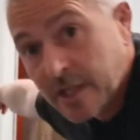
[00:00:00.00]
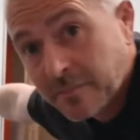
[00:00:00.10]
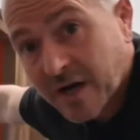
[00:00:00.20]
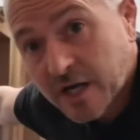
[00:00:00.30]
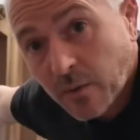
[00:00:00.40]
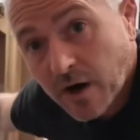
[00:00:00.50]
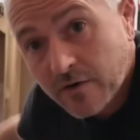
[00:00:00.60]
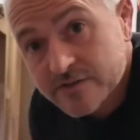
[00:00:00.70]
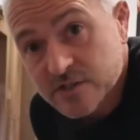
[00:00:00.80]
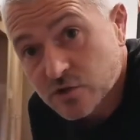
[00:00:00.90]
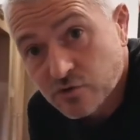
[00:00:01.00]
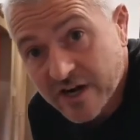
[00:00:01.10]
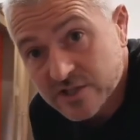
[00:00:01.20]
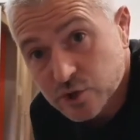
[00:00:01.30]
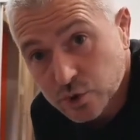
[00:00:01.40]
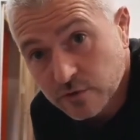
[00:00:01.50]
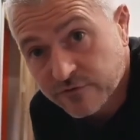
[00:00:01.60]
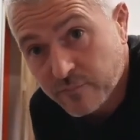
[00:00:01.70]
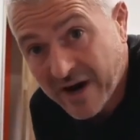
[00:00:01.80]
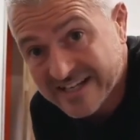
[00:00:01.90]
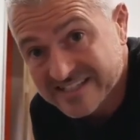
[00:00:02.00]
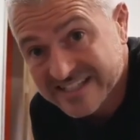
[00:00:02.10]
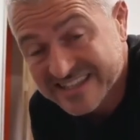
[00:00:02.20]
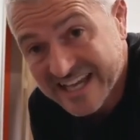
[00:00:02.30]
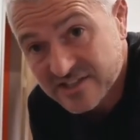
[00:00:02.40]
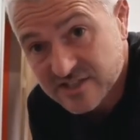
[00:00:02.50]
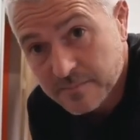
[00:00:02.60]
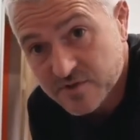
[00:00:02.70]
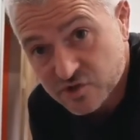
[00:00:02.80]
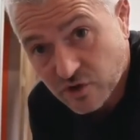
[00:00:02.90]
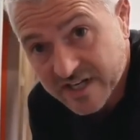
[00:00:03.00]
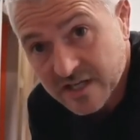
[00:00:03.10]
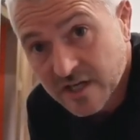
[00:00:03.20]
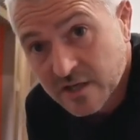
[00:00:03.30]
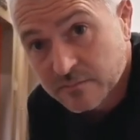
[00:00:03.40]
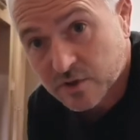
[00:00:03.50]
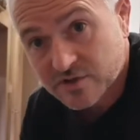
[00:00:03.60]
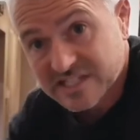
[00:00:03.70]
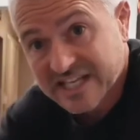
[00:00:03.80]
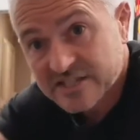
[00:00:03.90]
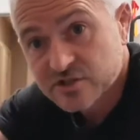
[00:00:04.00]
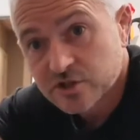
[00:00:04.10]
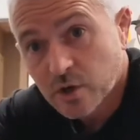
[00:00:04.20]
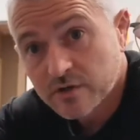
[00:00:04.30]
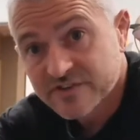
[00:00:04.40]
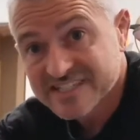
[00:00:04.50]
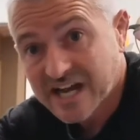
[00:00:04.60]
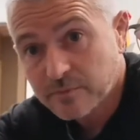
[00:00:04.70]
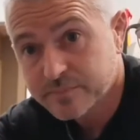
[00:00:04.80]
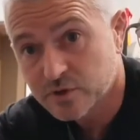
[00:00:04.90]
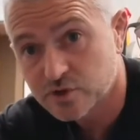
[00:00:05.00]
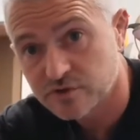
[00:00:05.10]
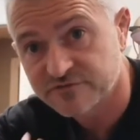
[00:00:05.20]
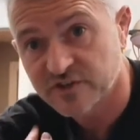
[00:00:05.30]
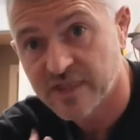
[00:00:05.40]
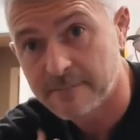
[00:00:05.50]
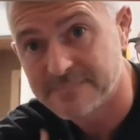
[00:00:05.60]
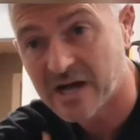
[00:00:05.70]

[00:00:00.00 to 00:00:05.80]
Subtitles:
the makiwara is a great tool for practicing that type of strike because it lets you know if it's out, because you feel that